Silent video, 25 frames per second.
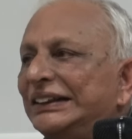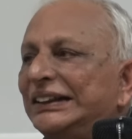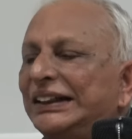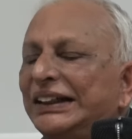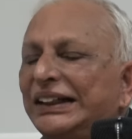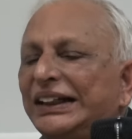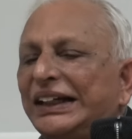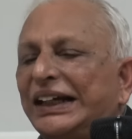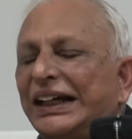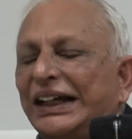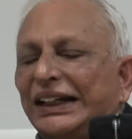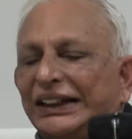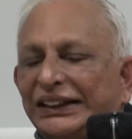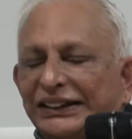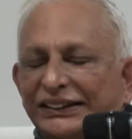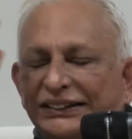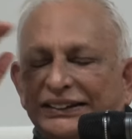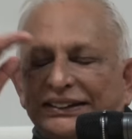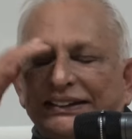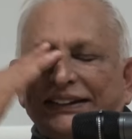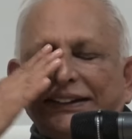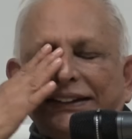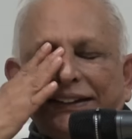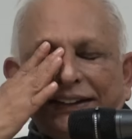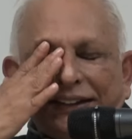In
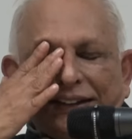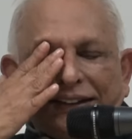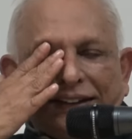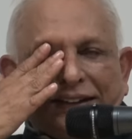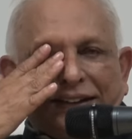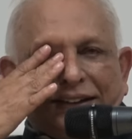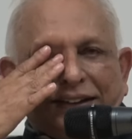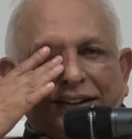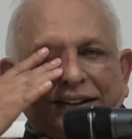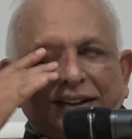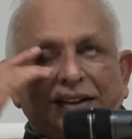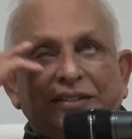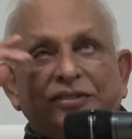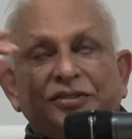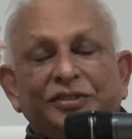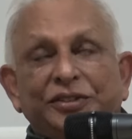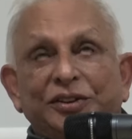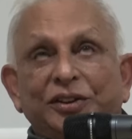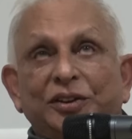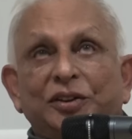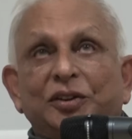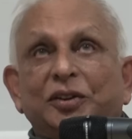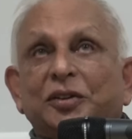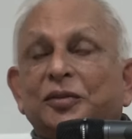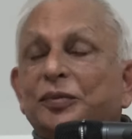reality, if
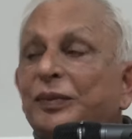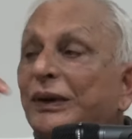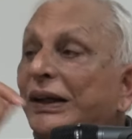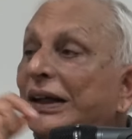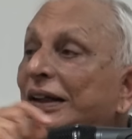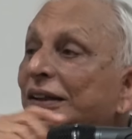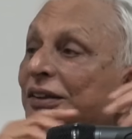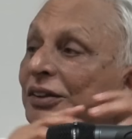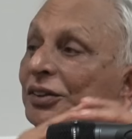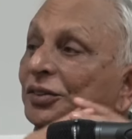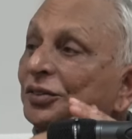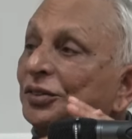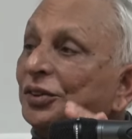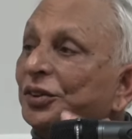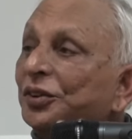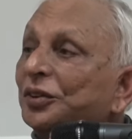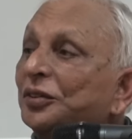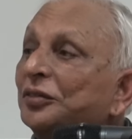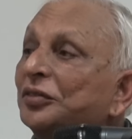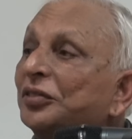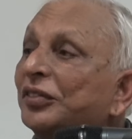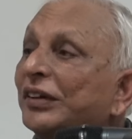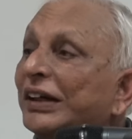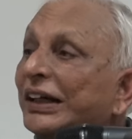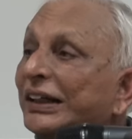you look back, you
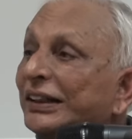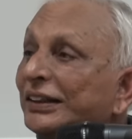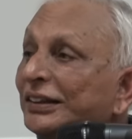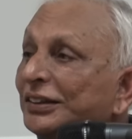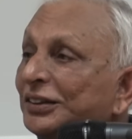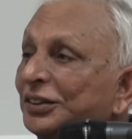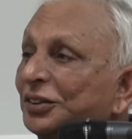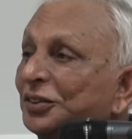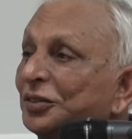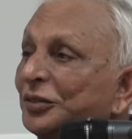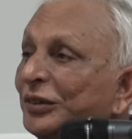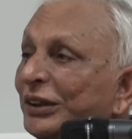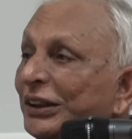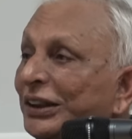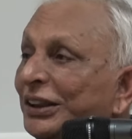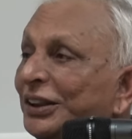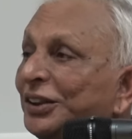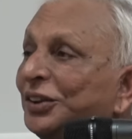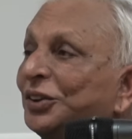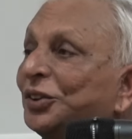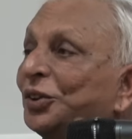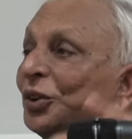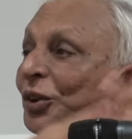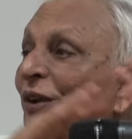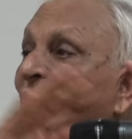don't find too
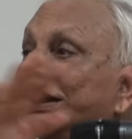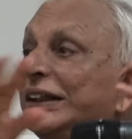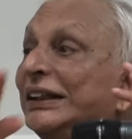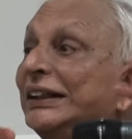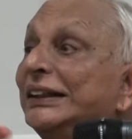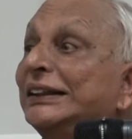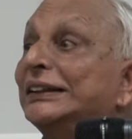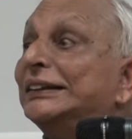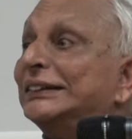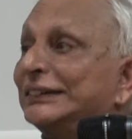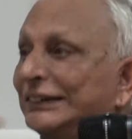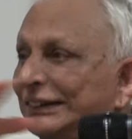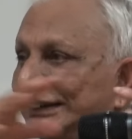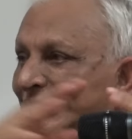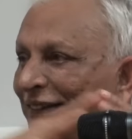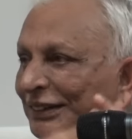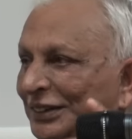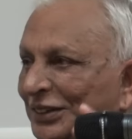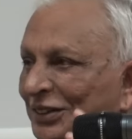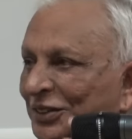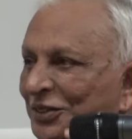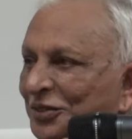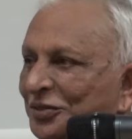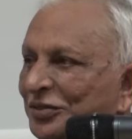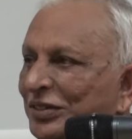many yoginis.
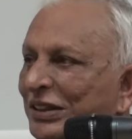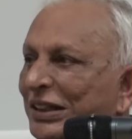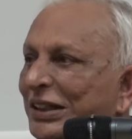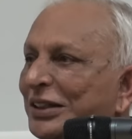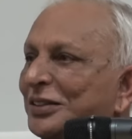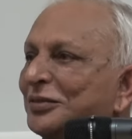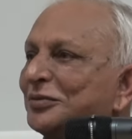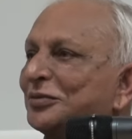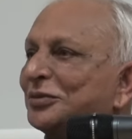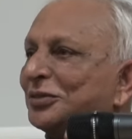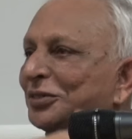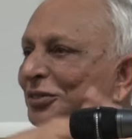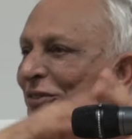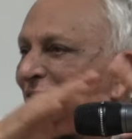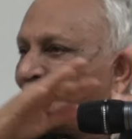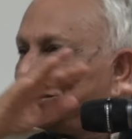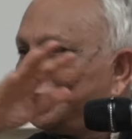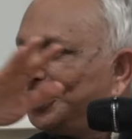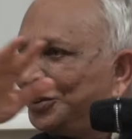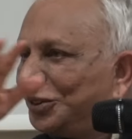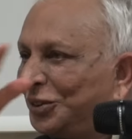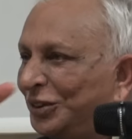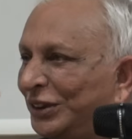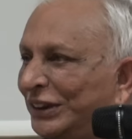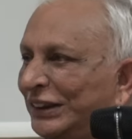Find more
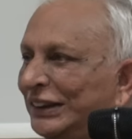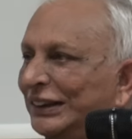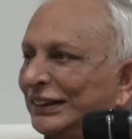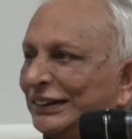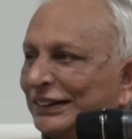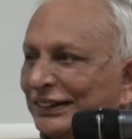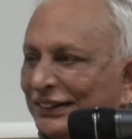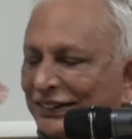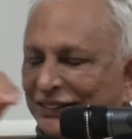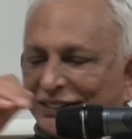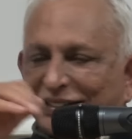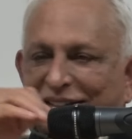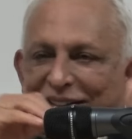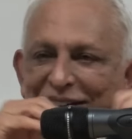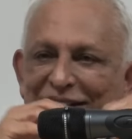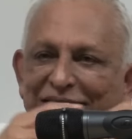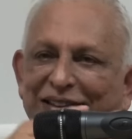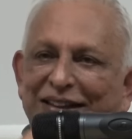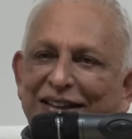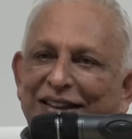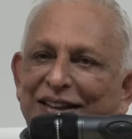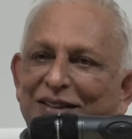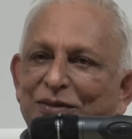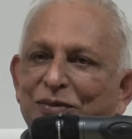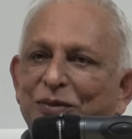yogis,
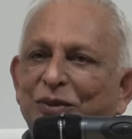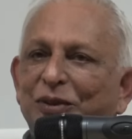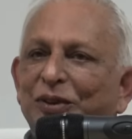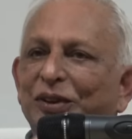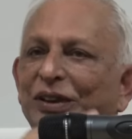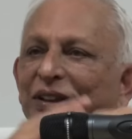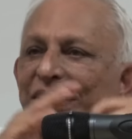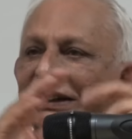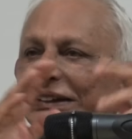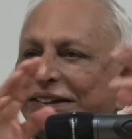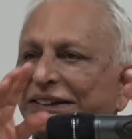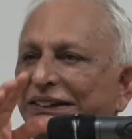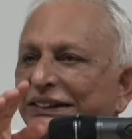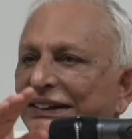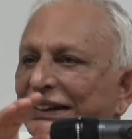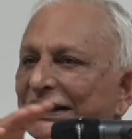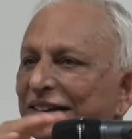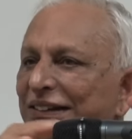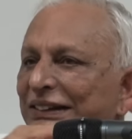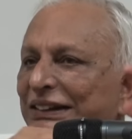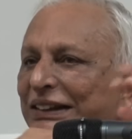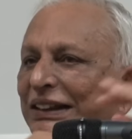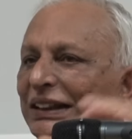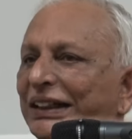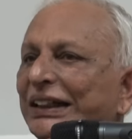more
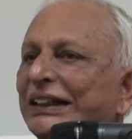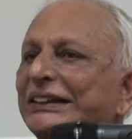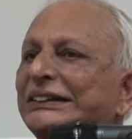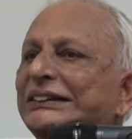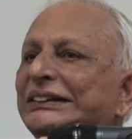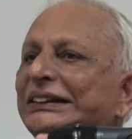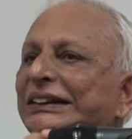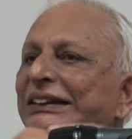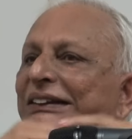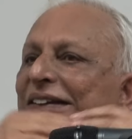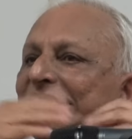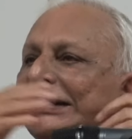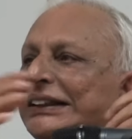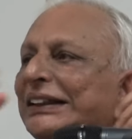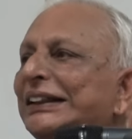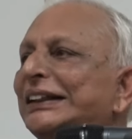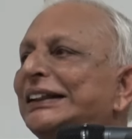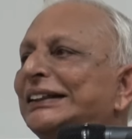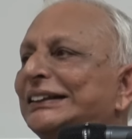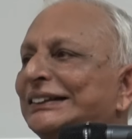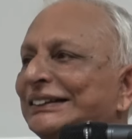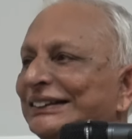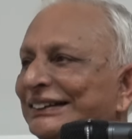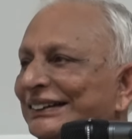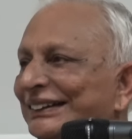rishis, less
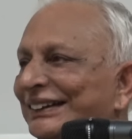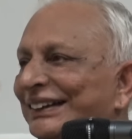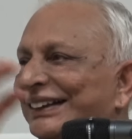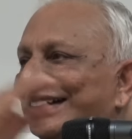rishinis.